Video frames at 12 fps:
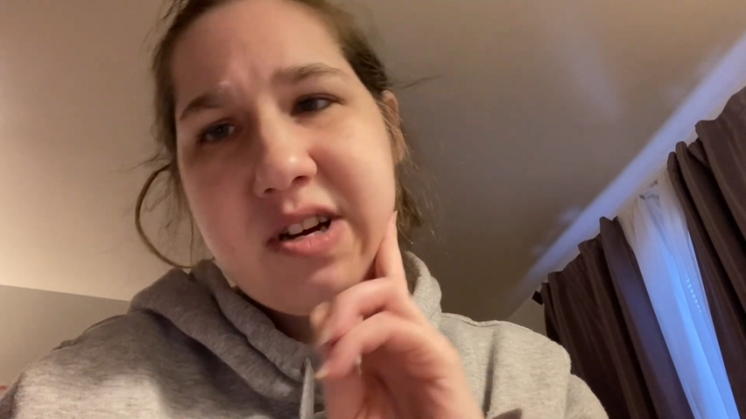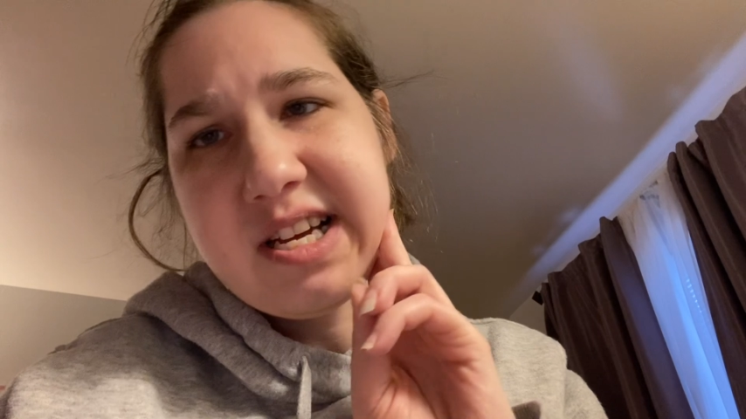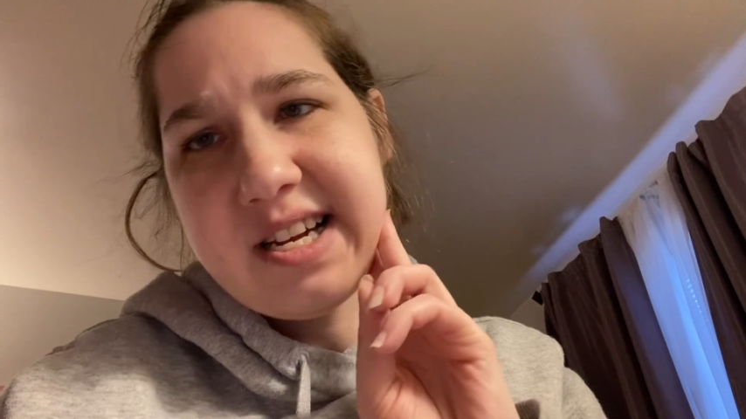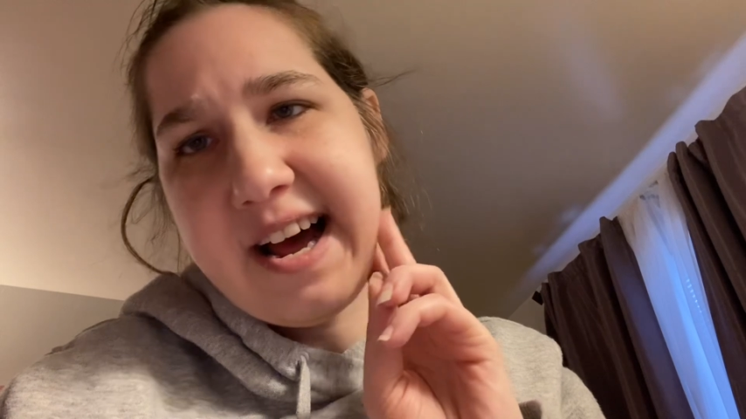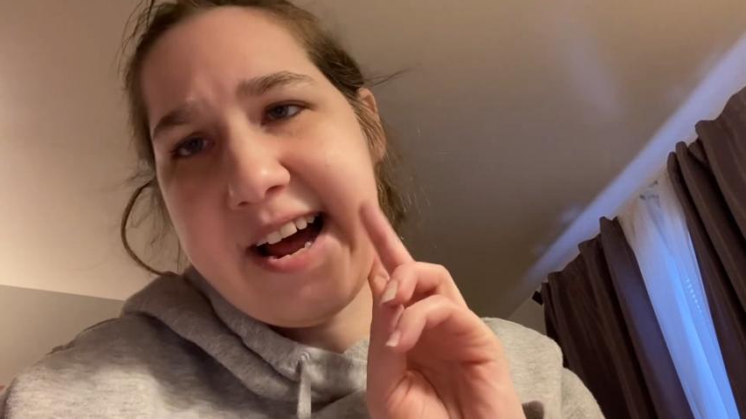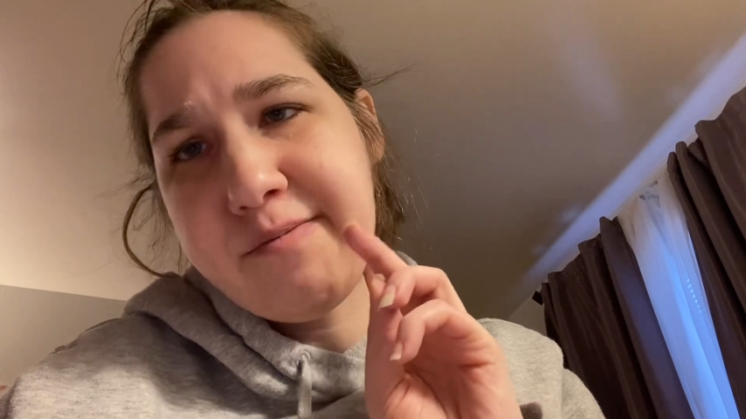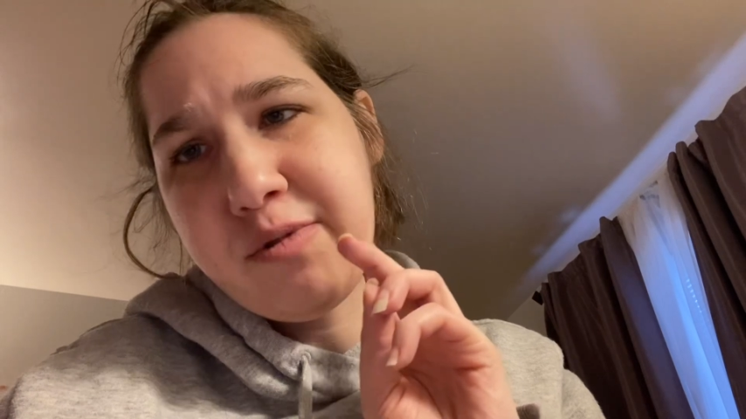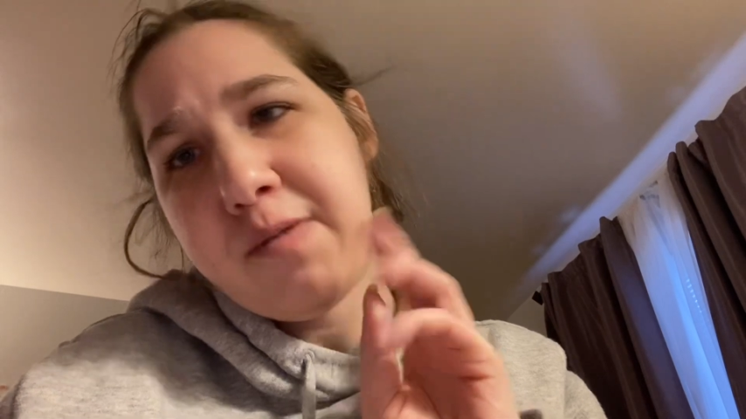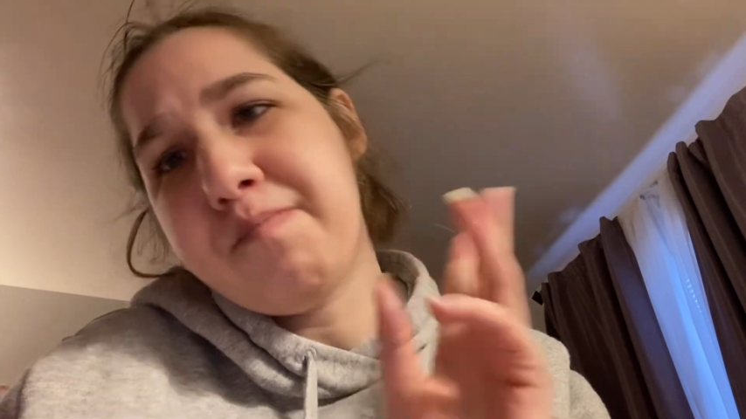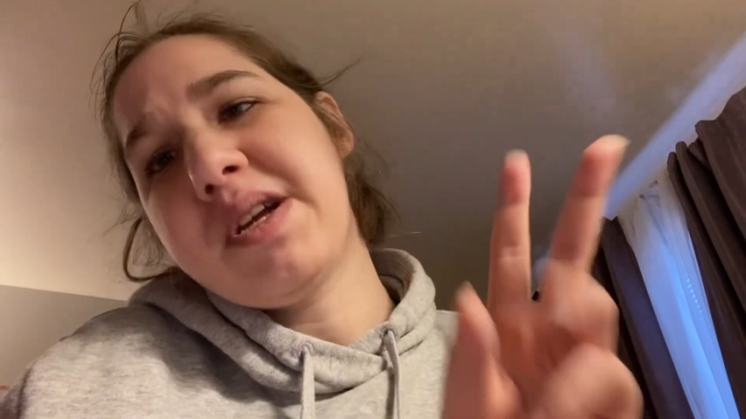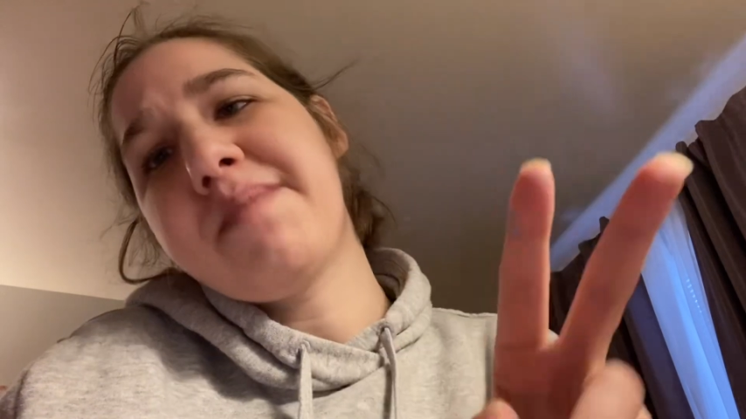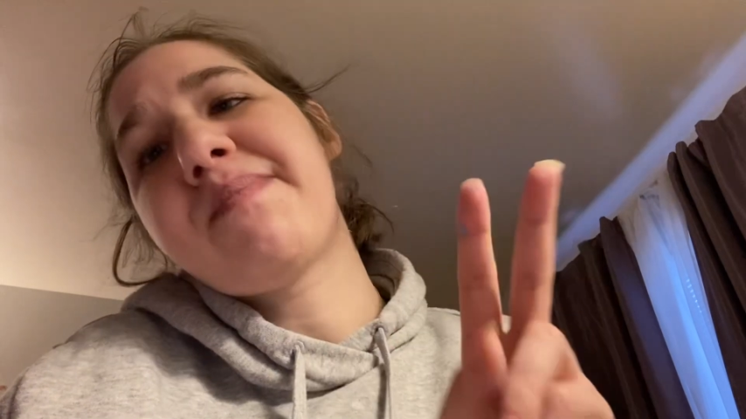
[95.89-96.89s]
and I will
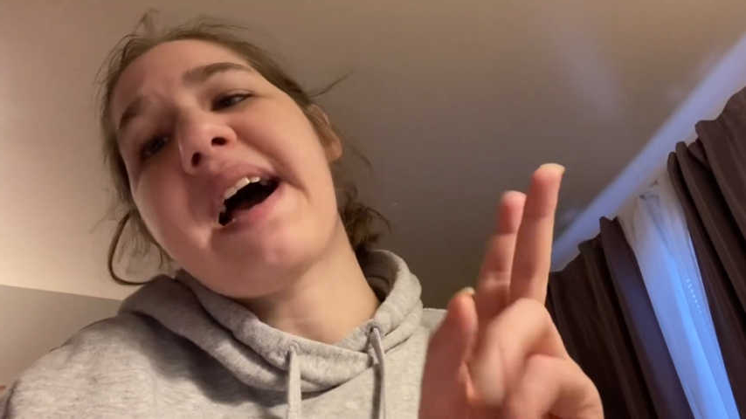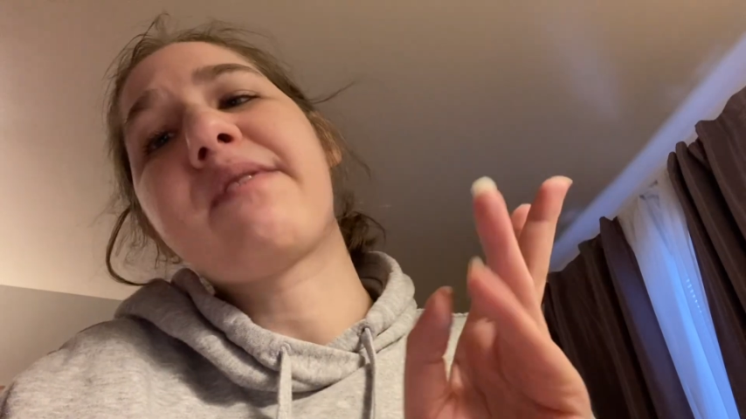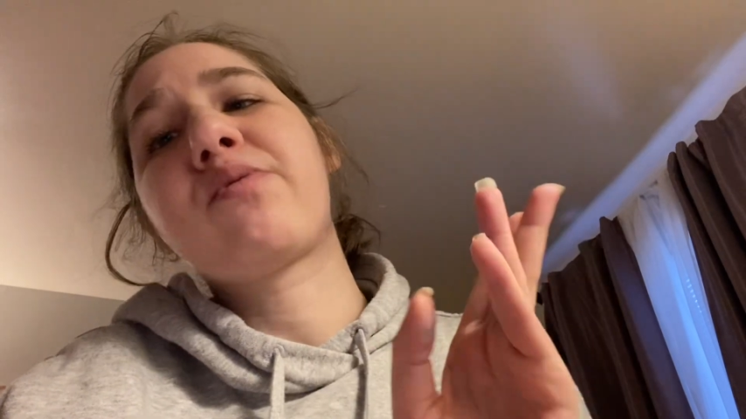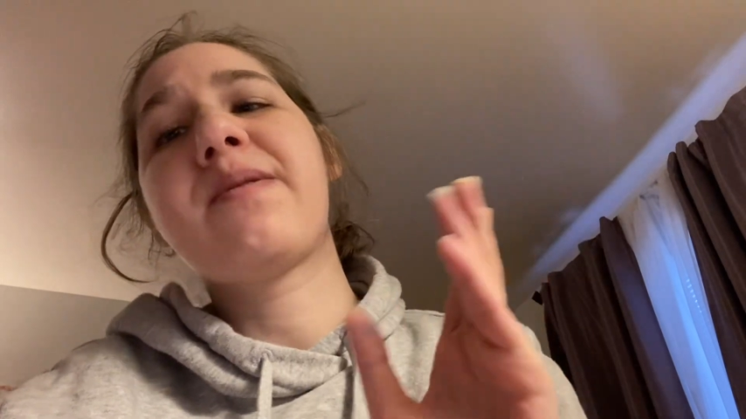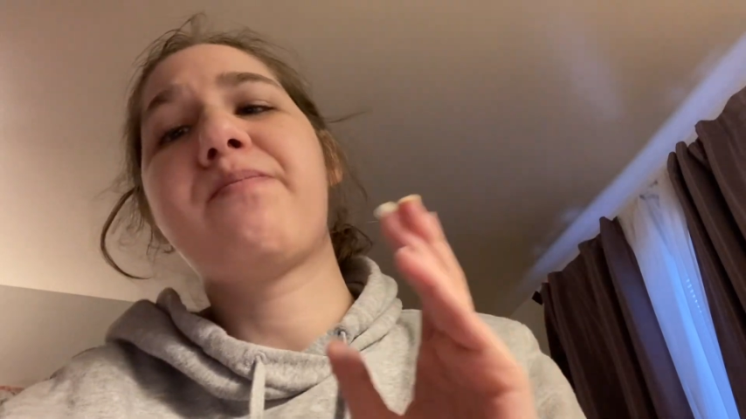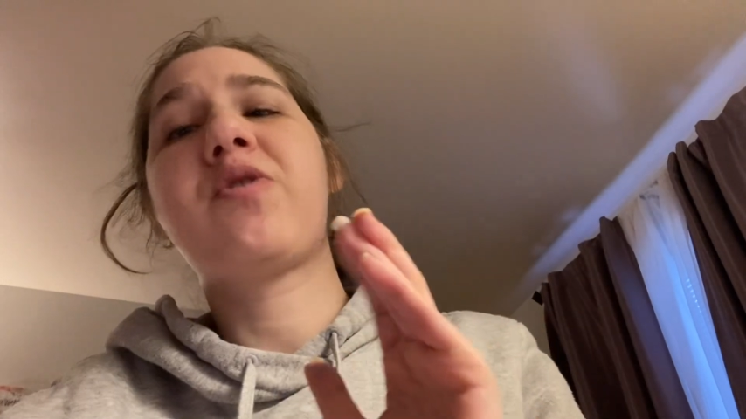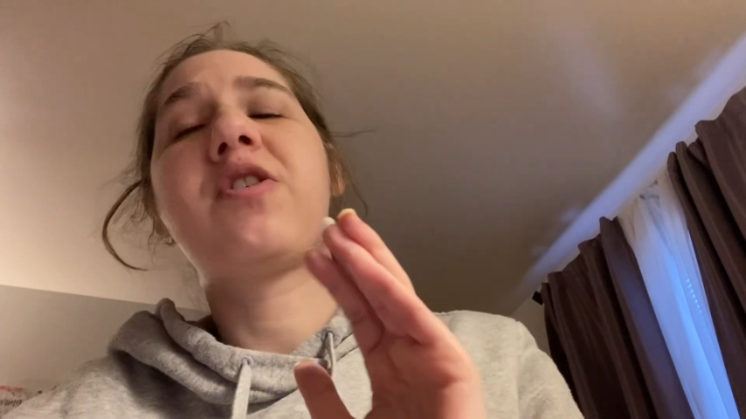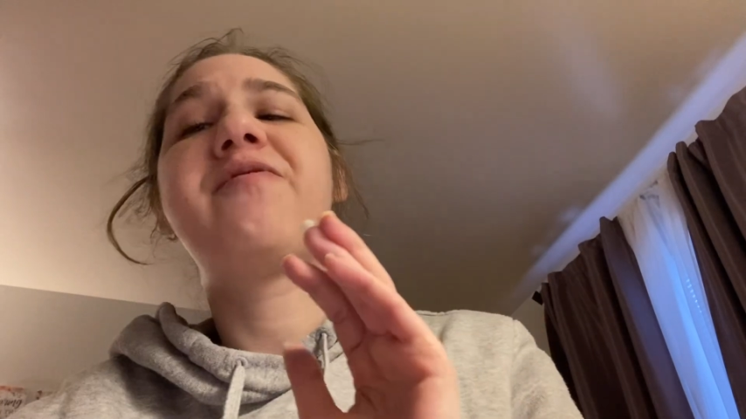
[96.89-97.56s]
be back with more